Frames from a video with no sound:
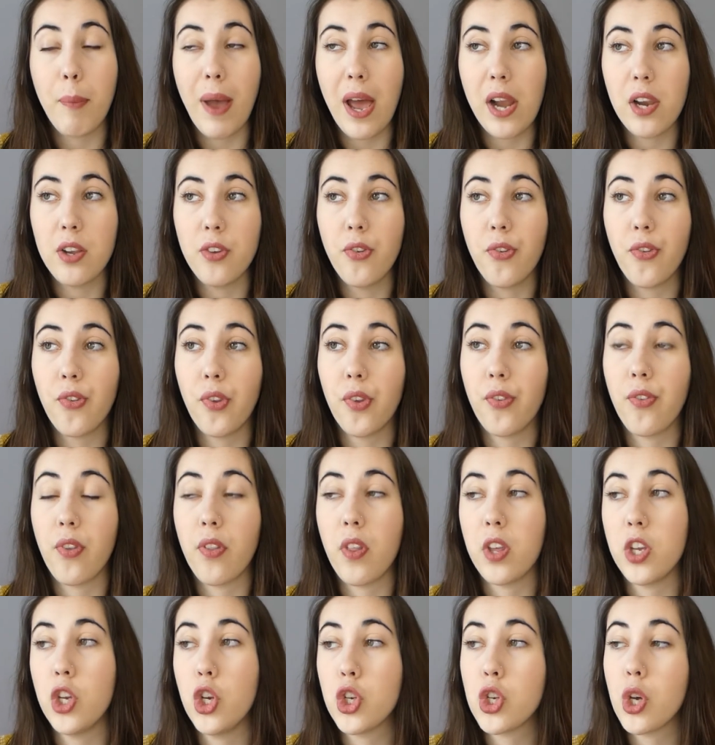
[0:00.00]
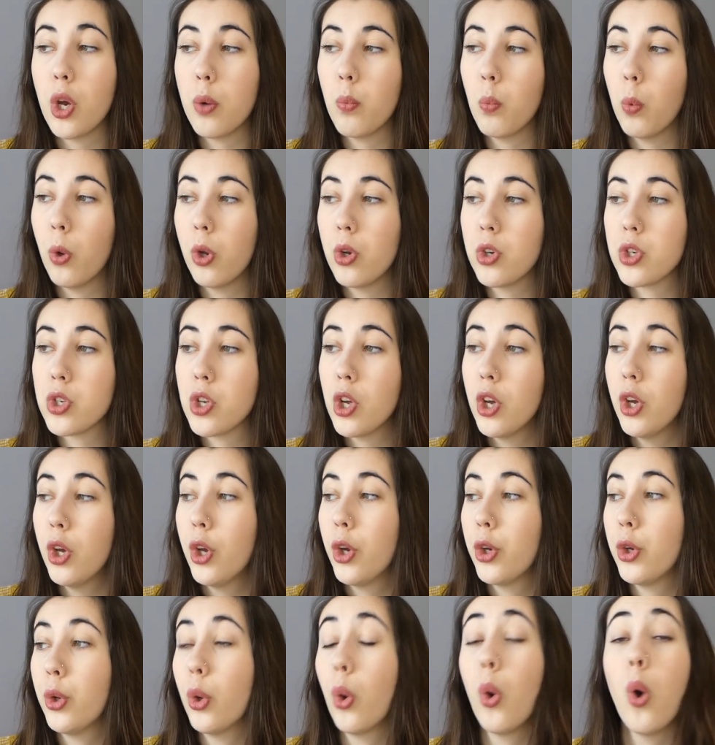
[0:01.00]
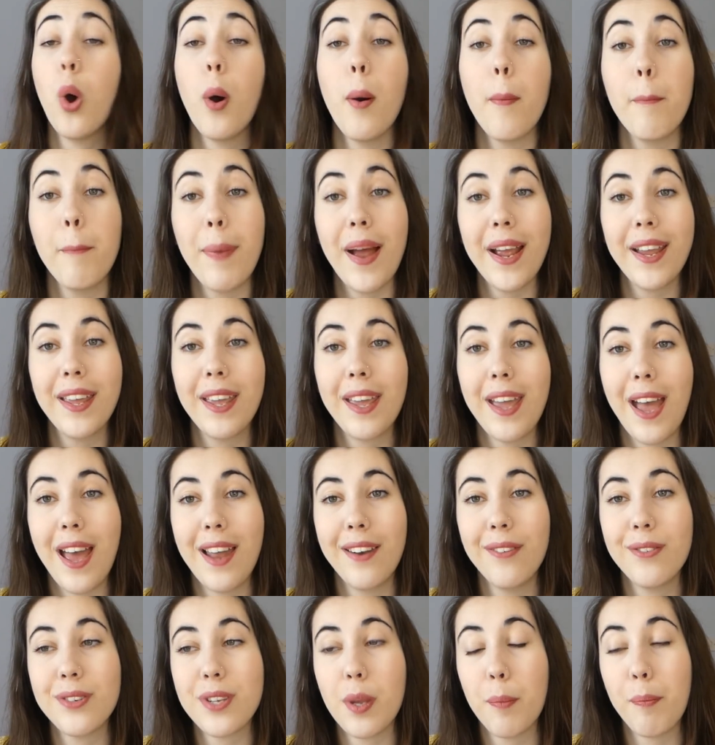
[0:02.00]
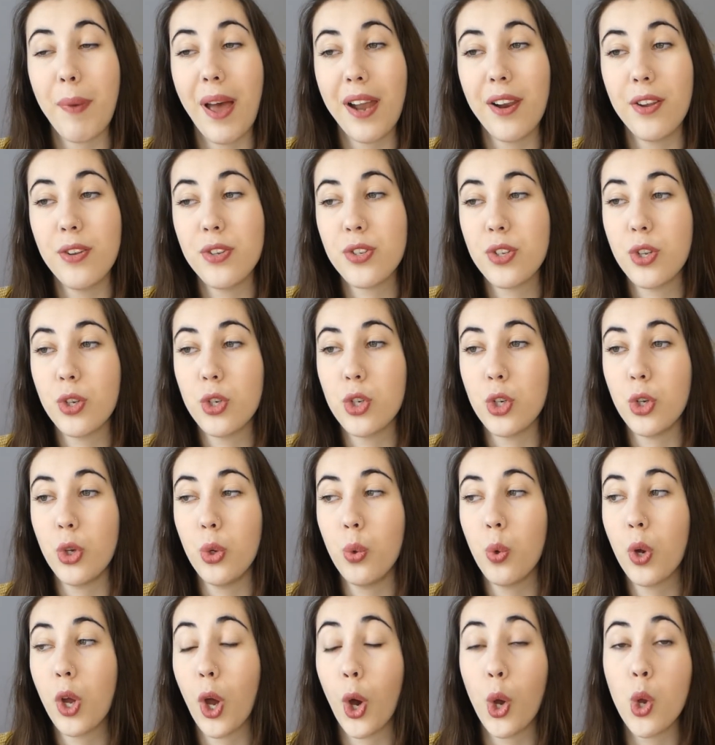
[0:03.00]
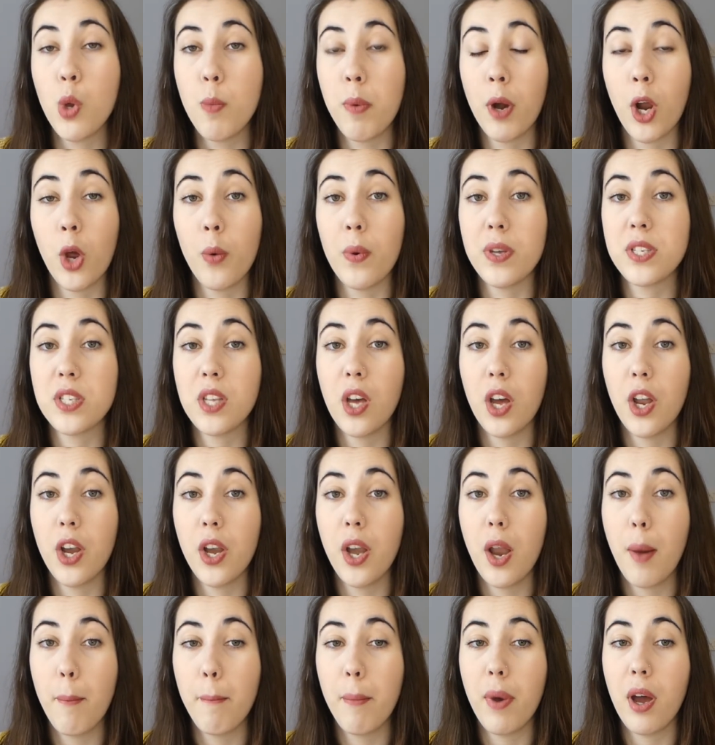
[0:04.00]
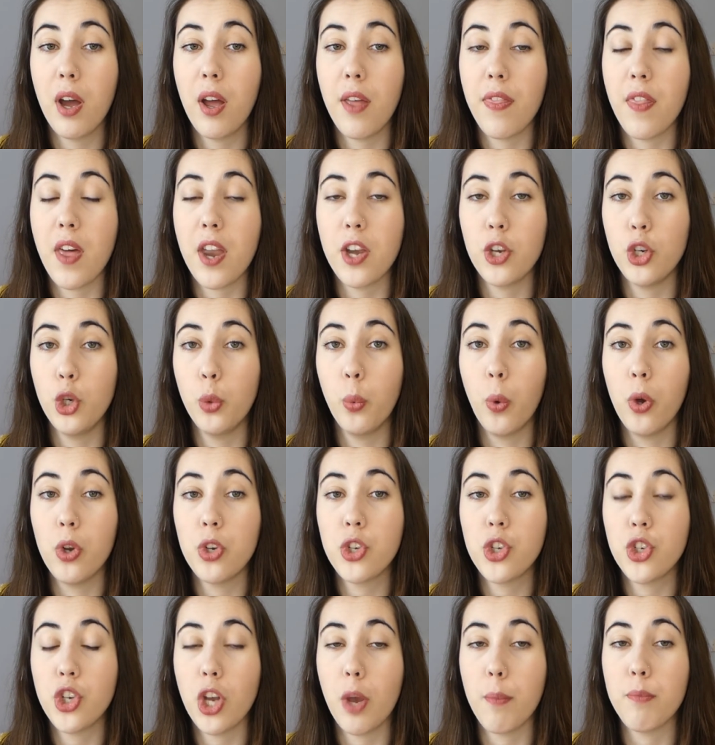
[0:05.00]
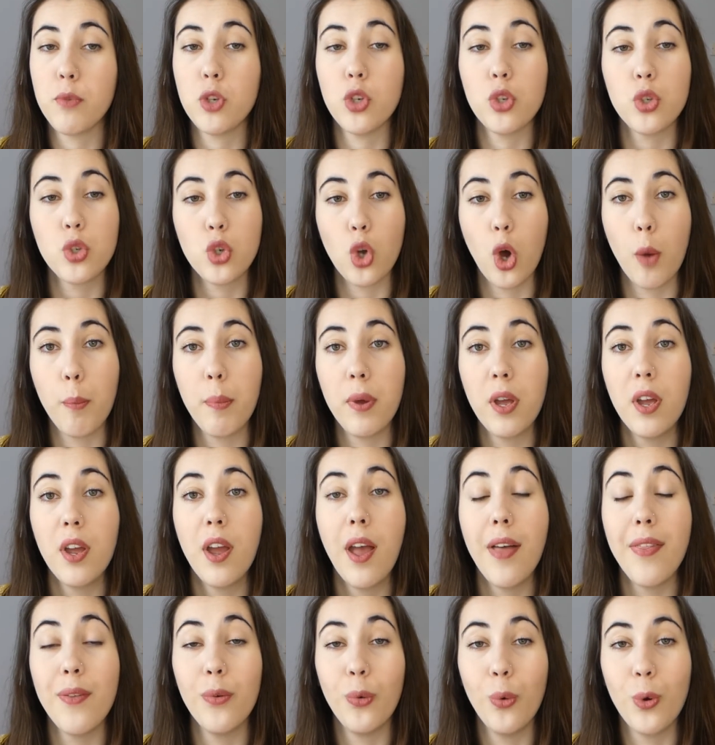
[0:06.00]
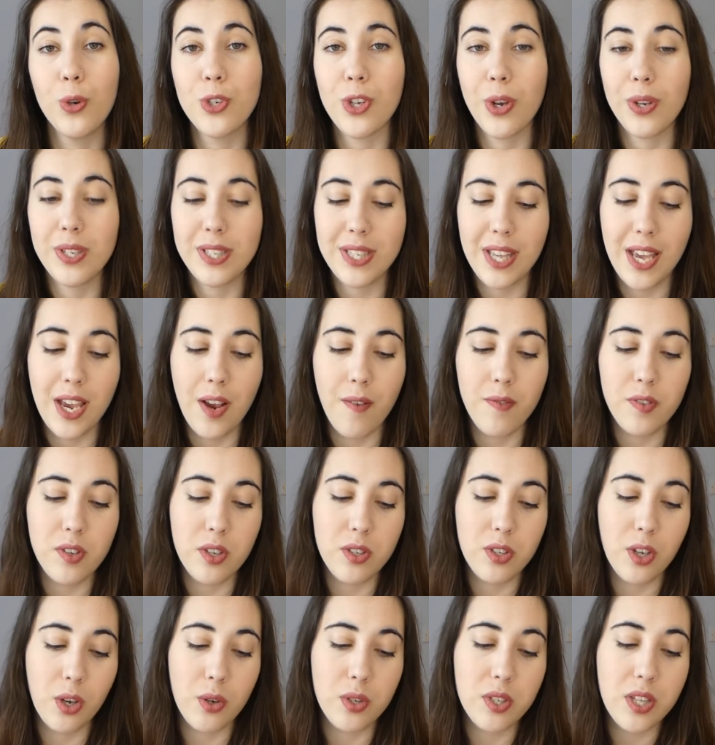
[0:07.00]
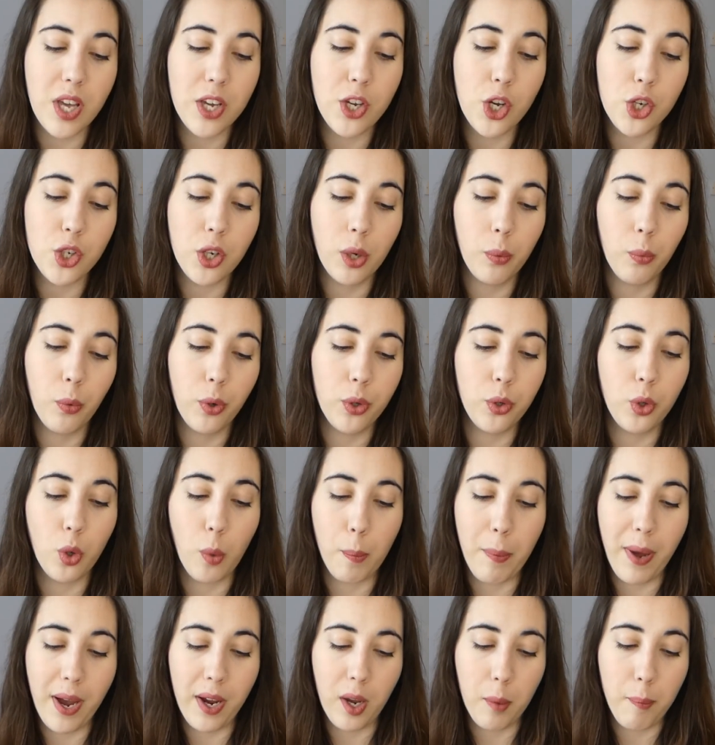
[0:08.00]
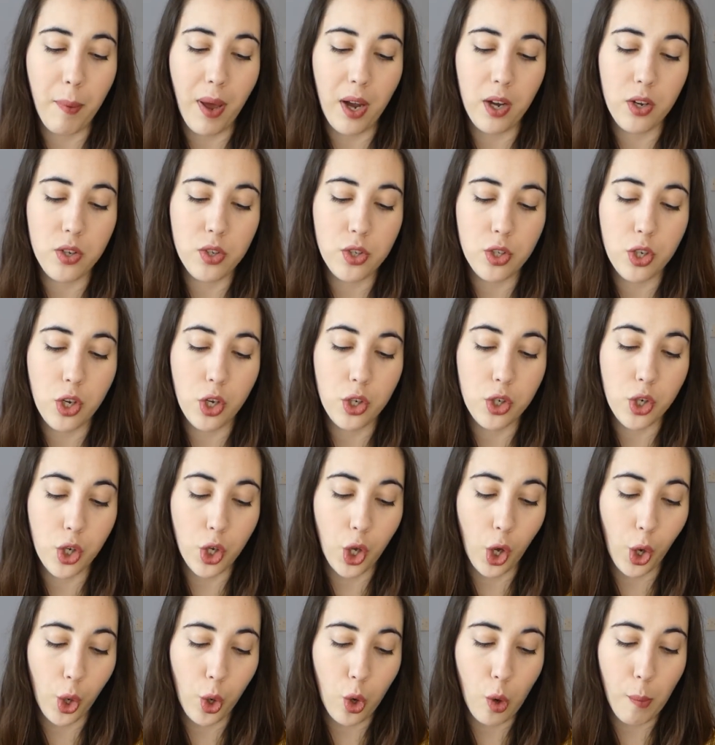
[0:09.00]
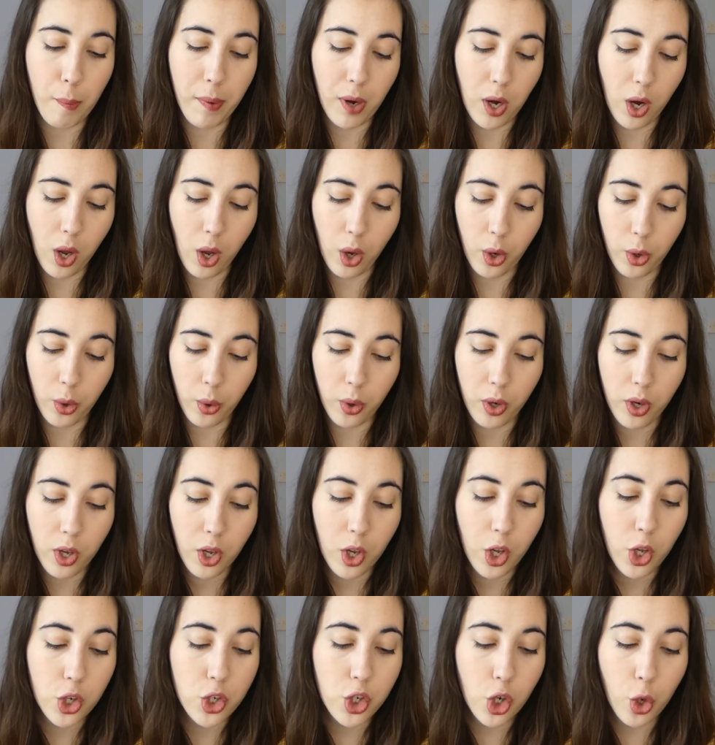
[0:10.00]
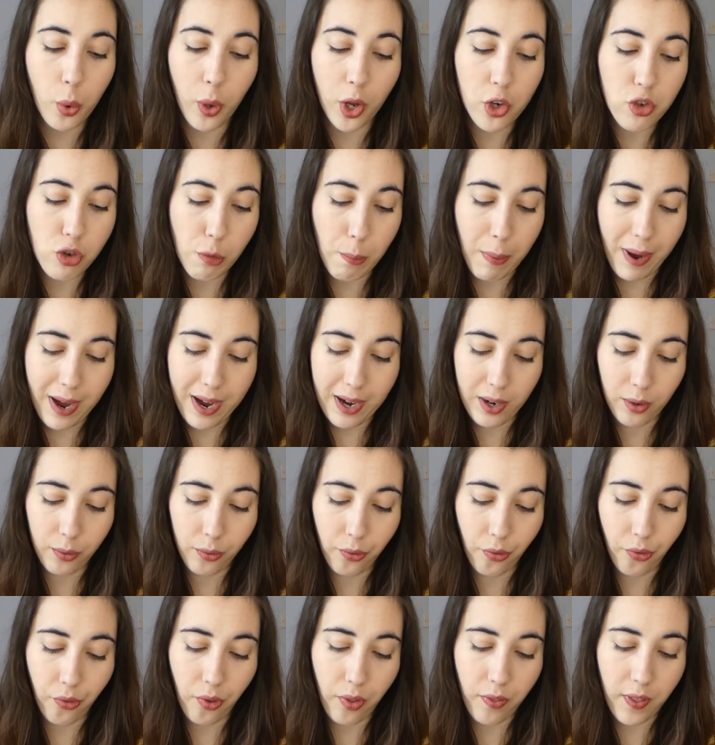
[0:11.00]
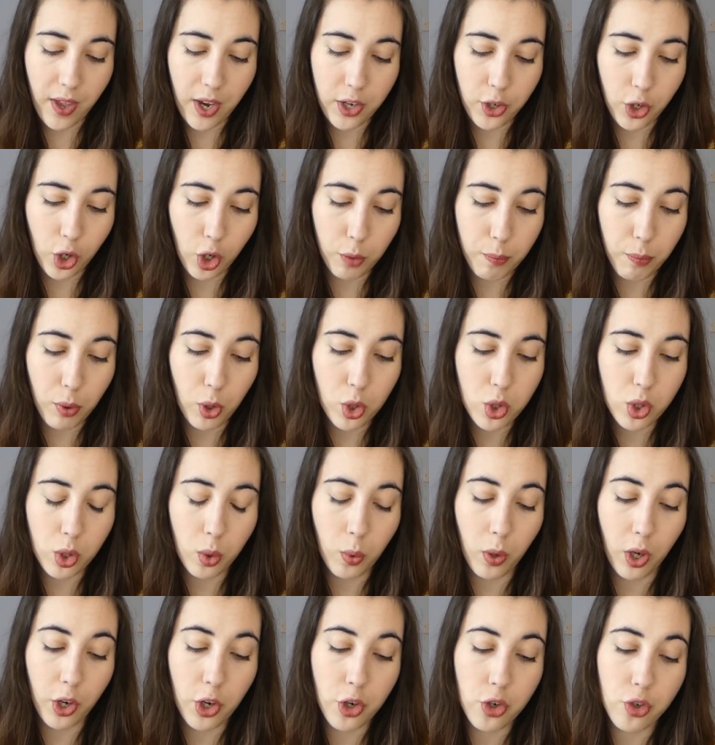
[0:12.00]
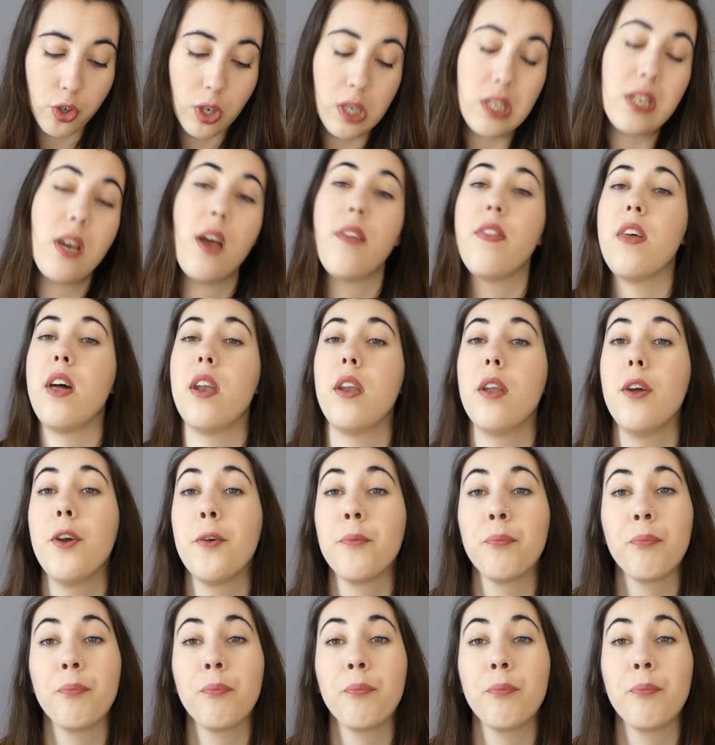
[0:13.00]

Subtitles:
balance so that you don't want your bank account balance to go below a certain number, and then you want Chip to stop auto saves. So say you don't want your bank balance to go below £200, then you could put 200, and then